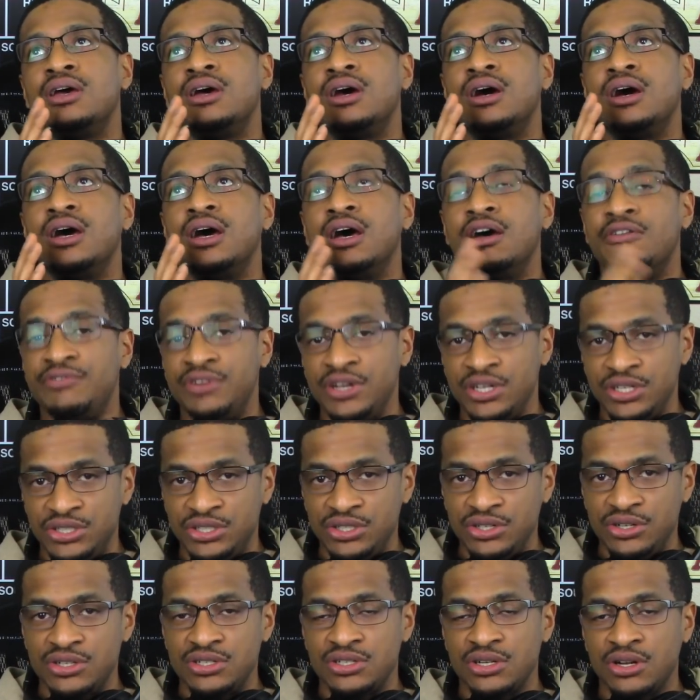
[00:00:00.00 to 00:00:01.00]

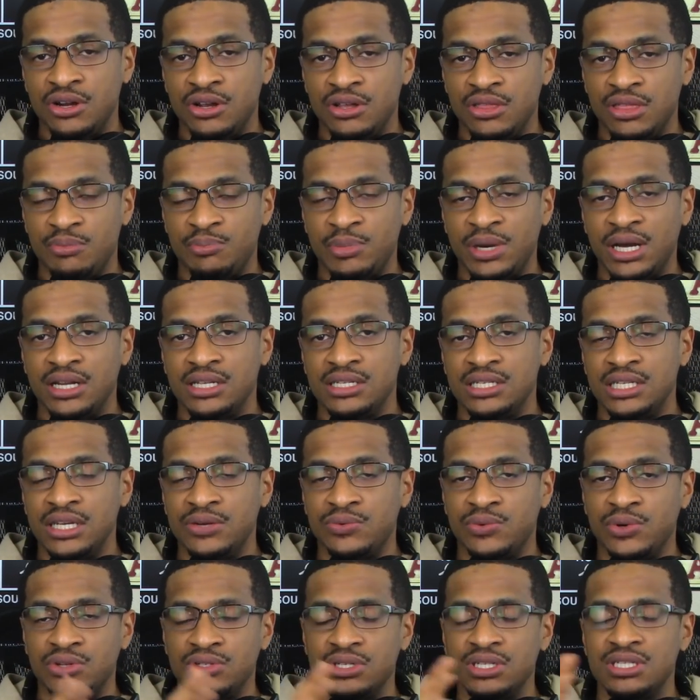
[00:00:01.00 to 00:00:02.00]
Avengers: Earth Mightiest
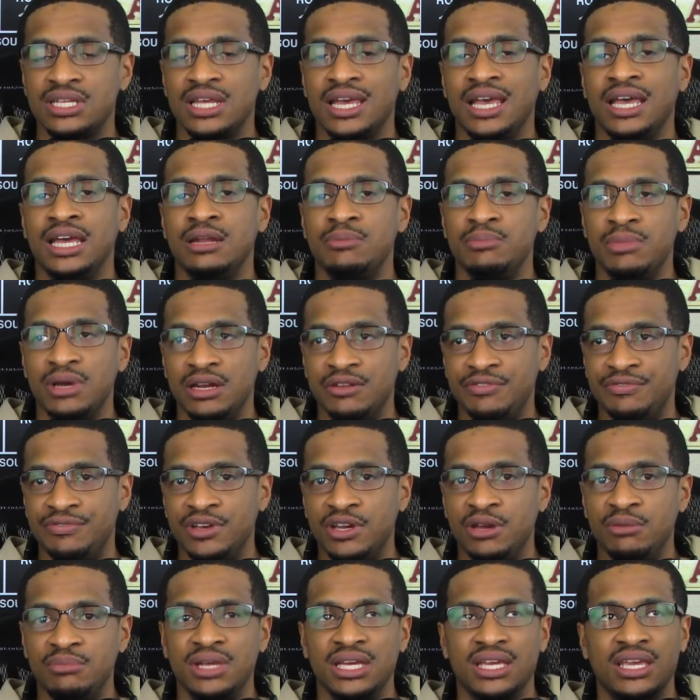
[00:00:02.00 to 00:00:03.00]
Heroes. It's an animated
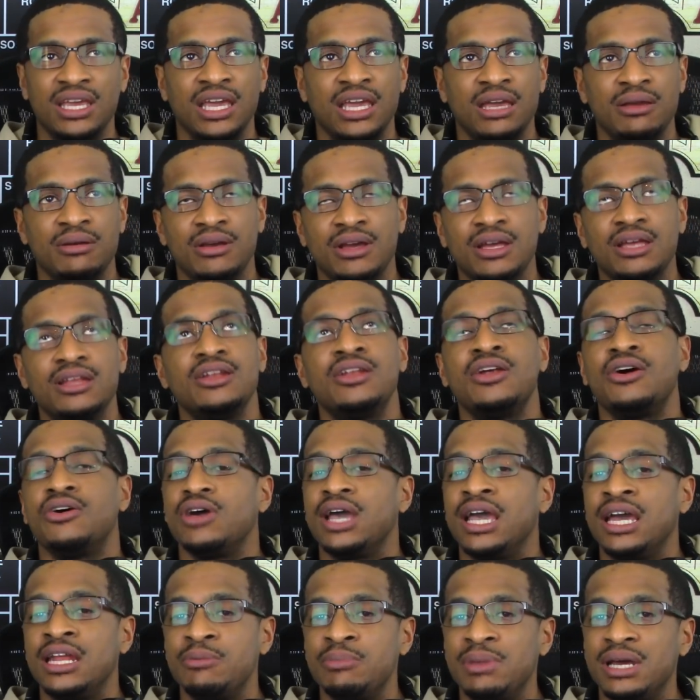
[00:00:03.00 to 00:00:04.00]
film that came, no,
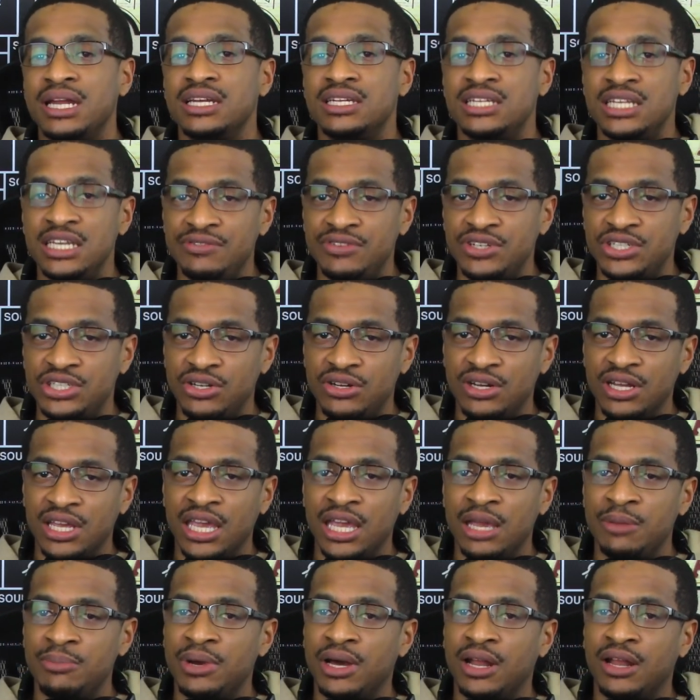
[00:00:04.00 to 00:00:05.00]
animated TV show that
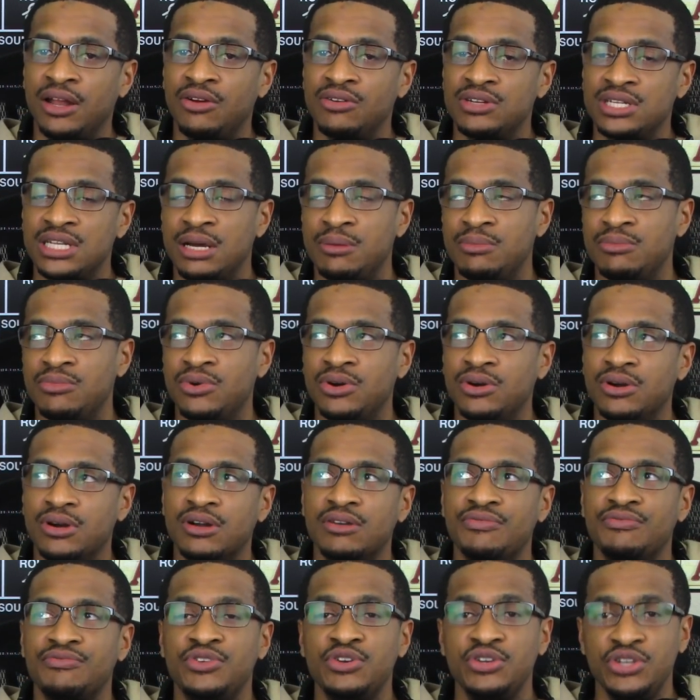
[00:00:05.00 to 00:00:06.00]
came out a long time, well,
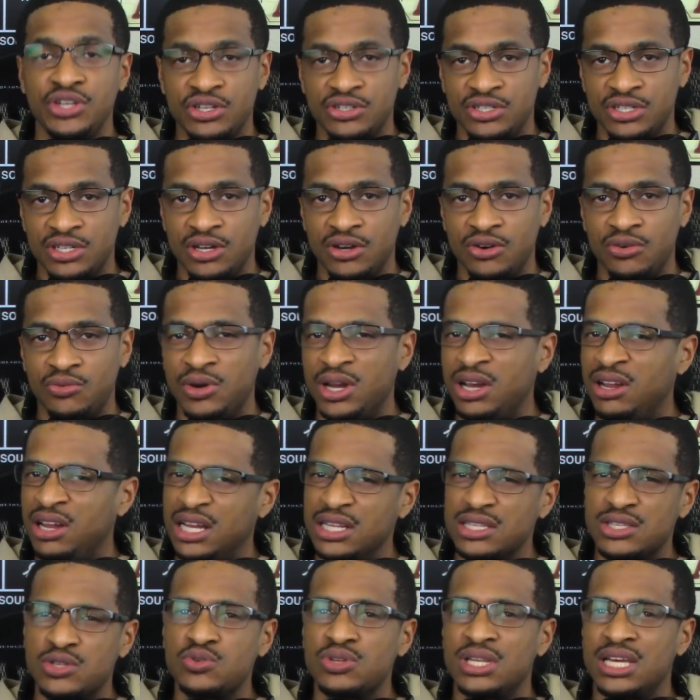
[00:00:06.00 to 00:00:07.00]
a few years ago, around
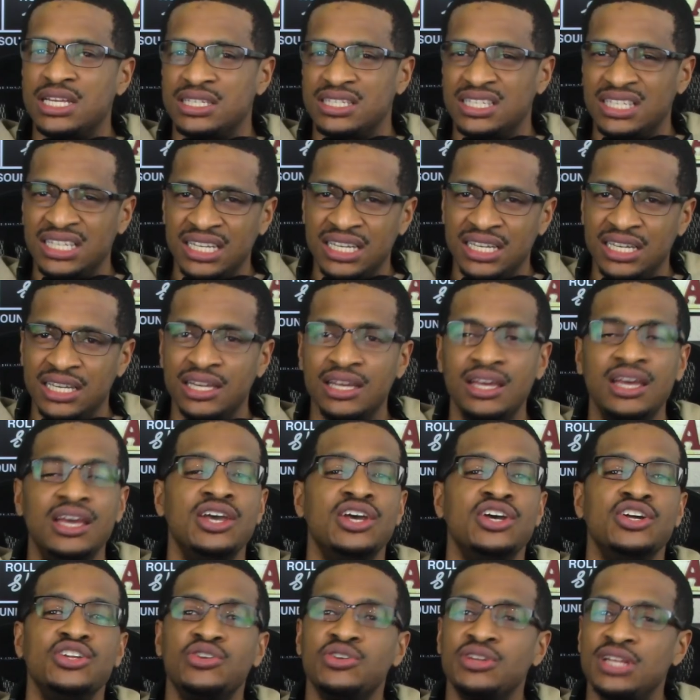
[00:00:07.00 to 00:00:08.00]
like 2010,
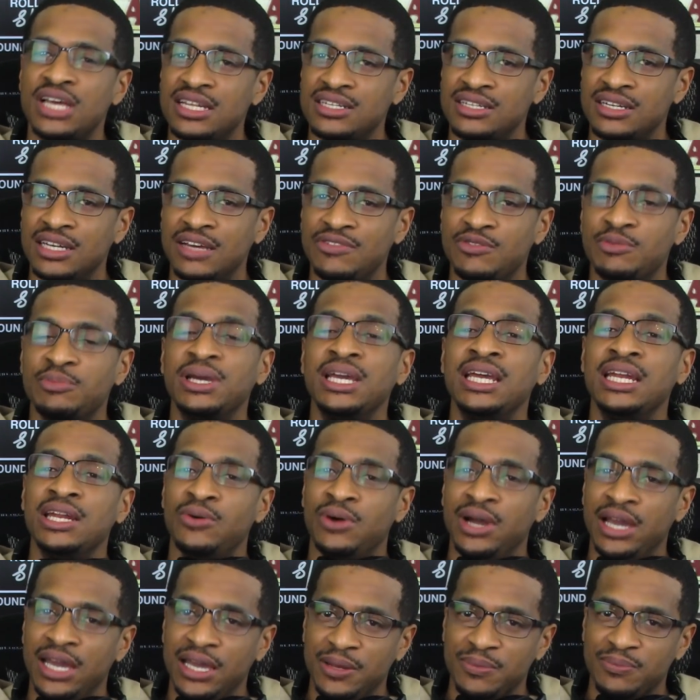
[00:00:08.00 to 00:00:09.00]
2011. But
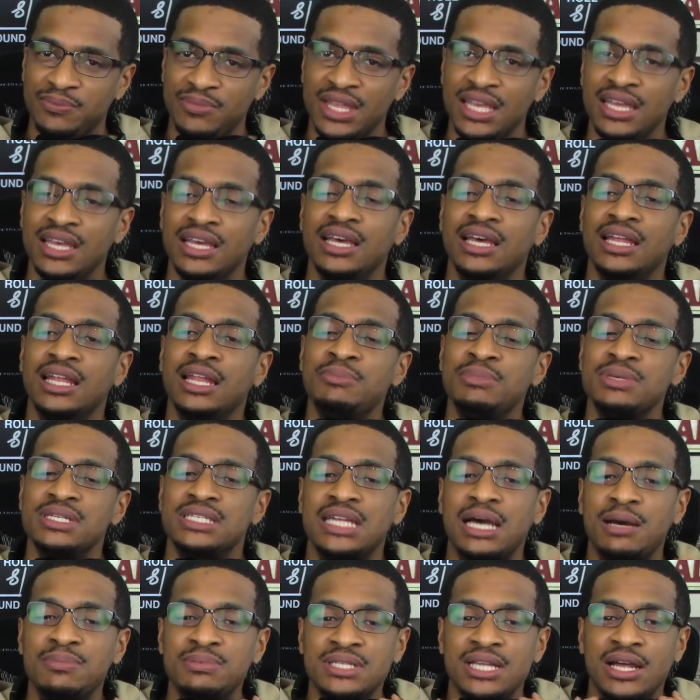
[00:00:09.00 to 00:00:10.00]
anyway, let me
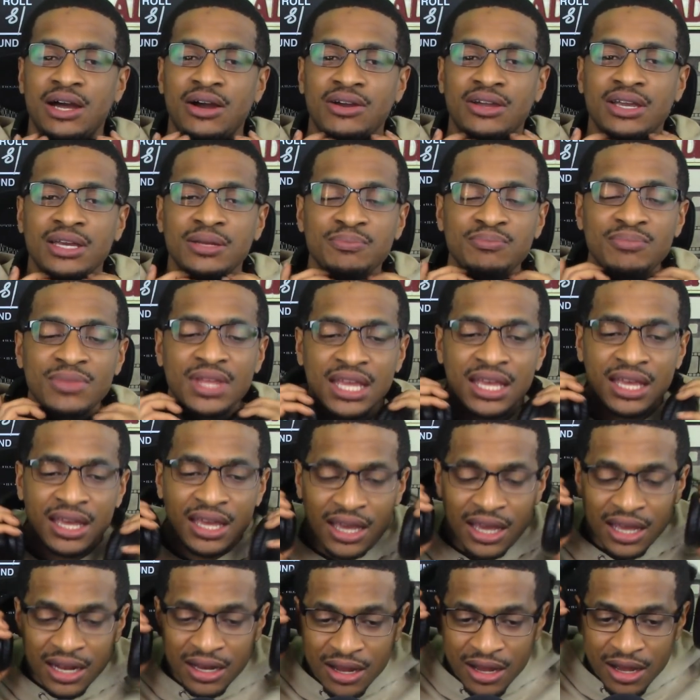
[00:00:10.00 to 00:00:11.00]
stop talking
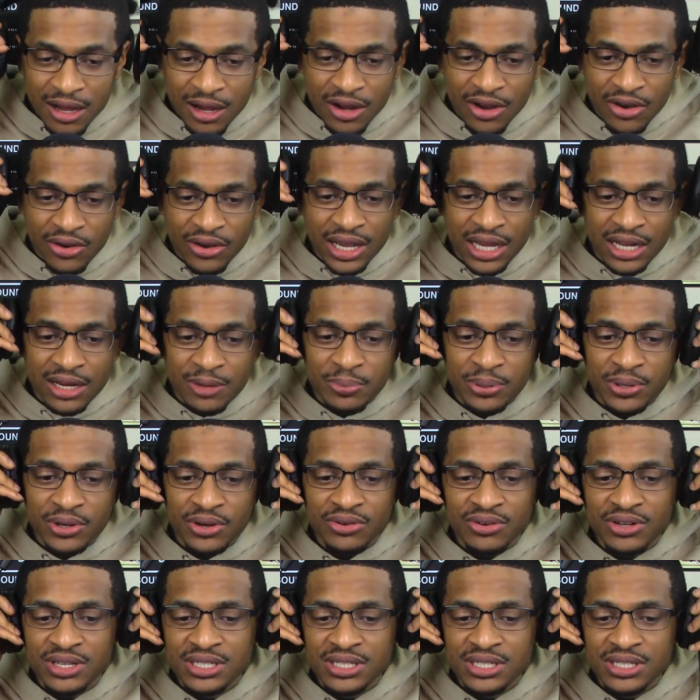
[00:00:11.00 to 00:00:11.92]
and uh, go ahead and put on these